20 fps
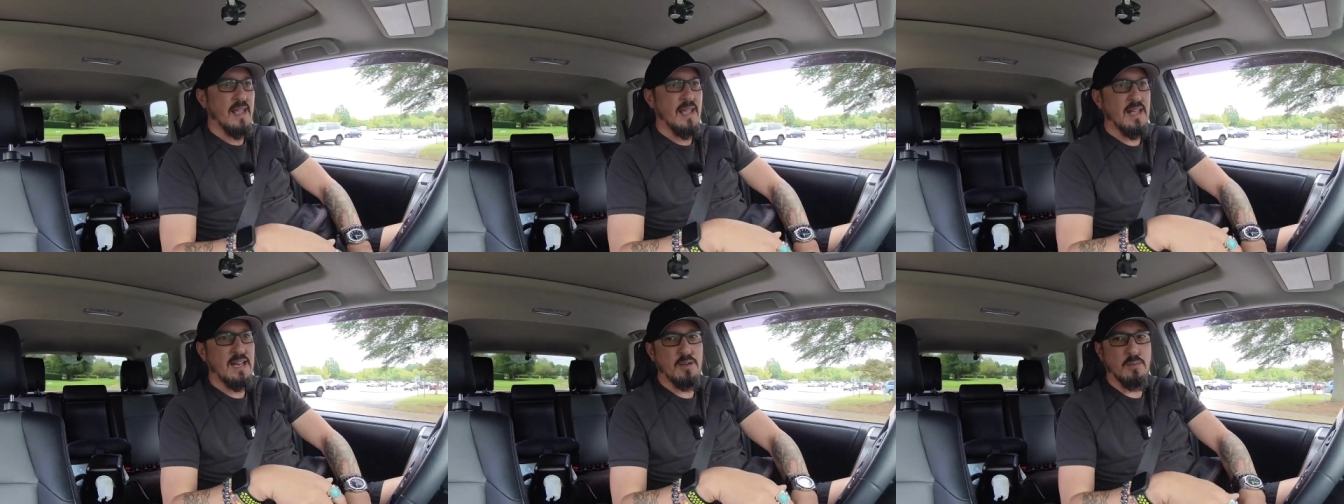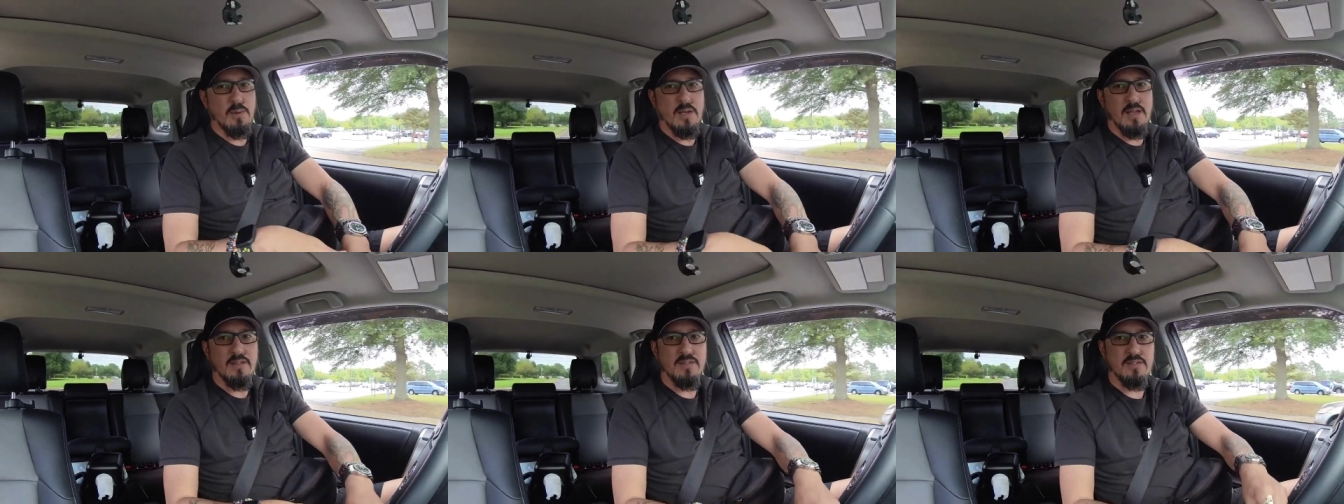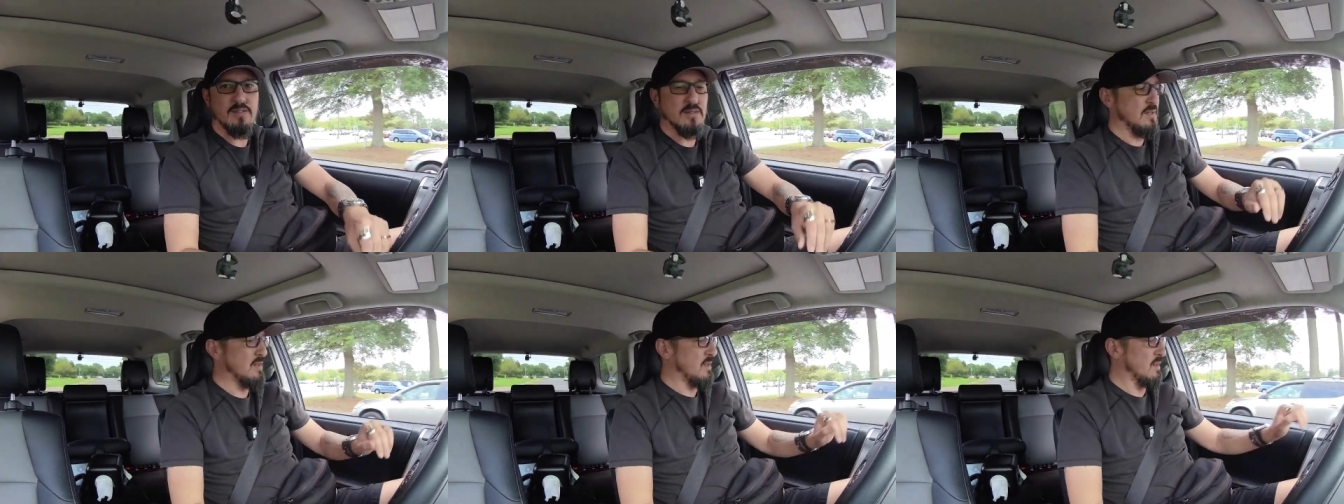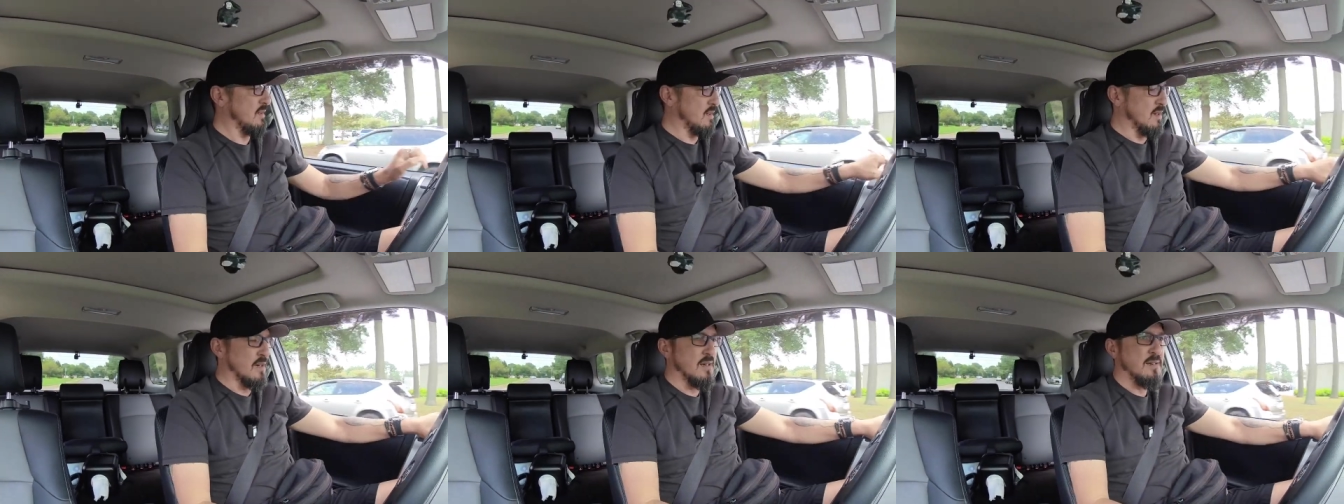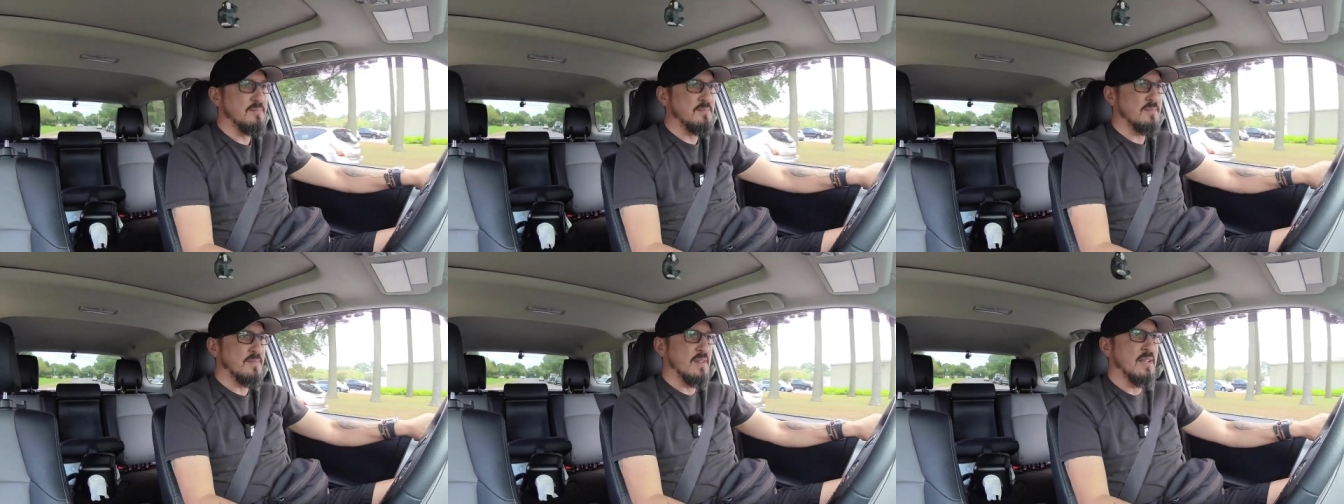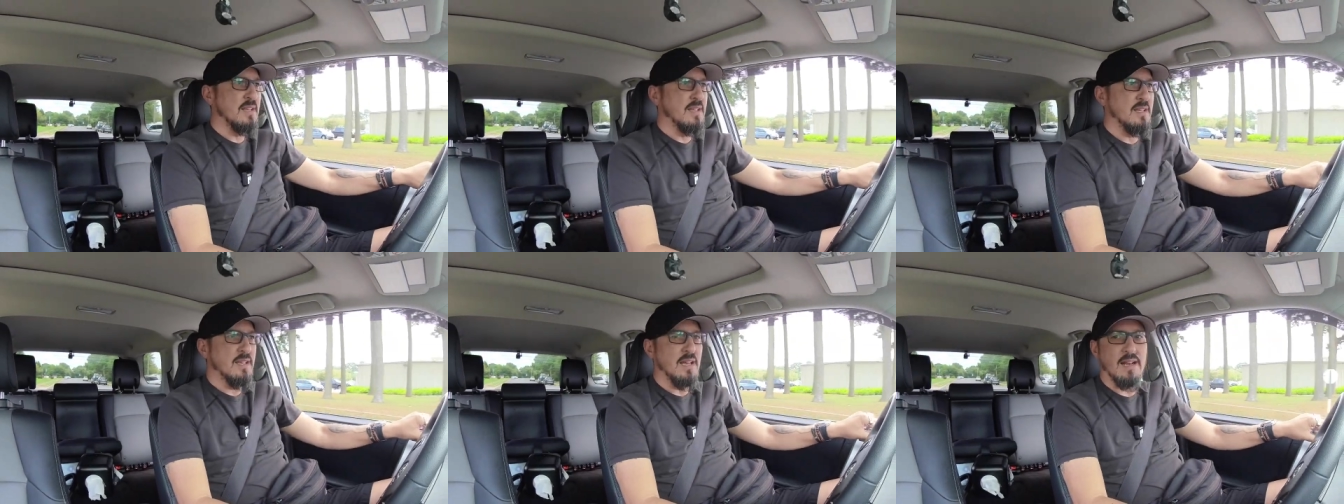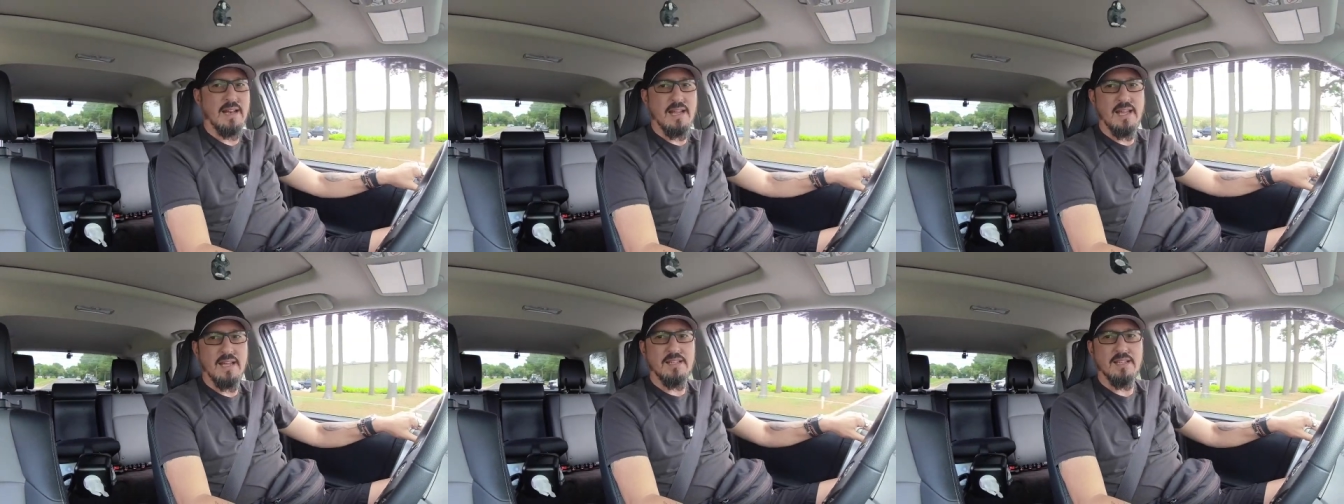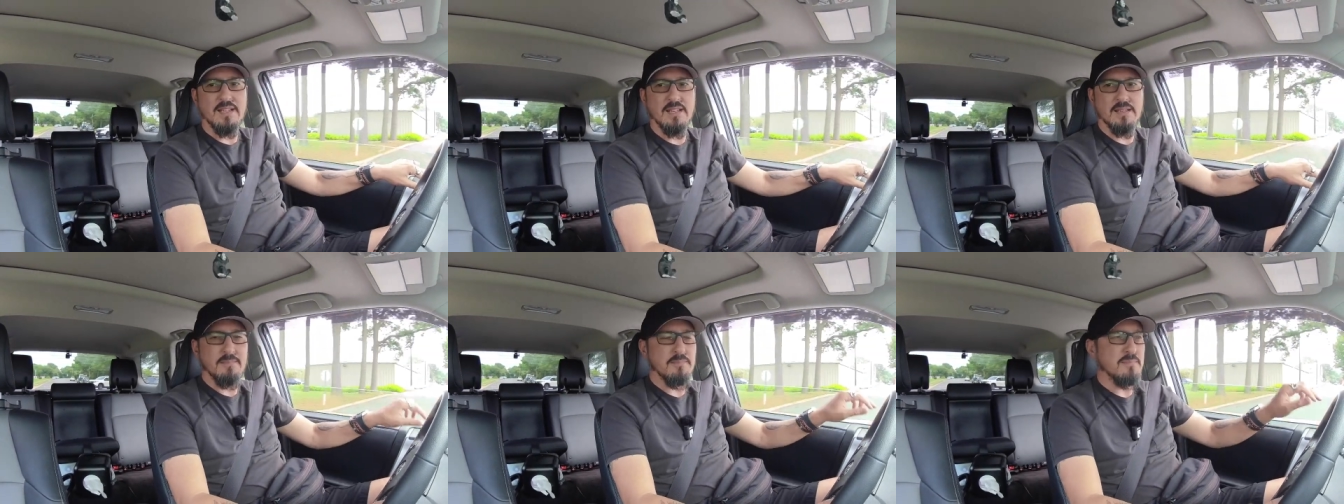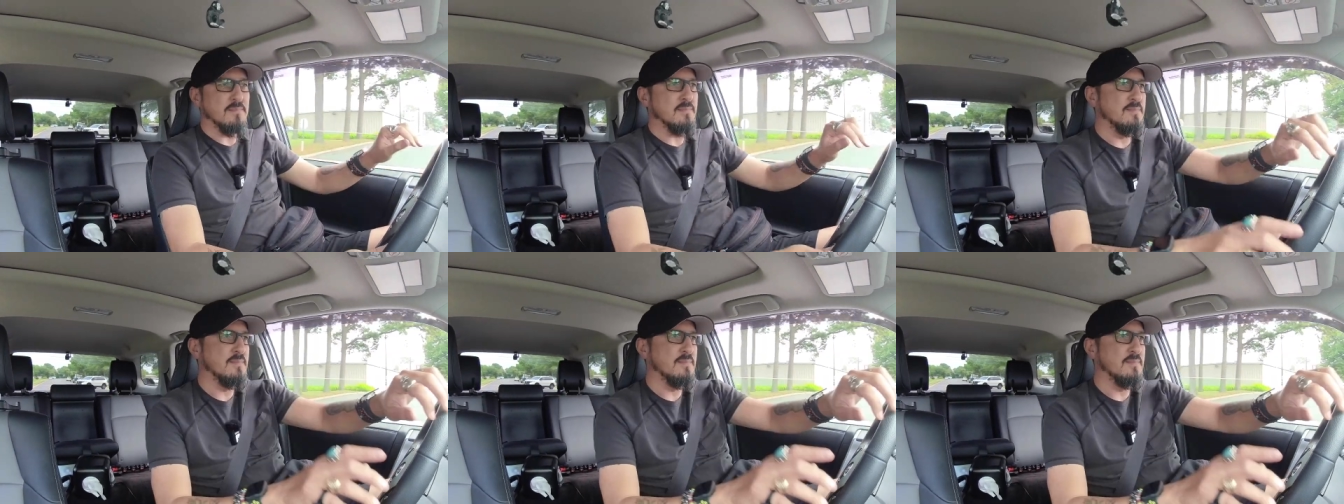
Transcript: Anyways, oh, and I had to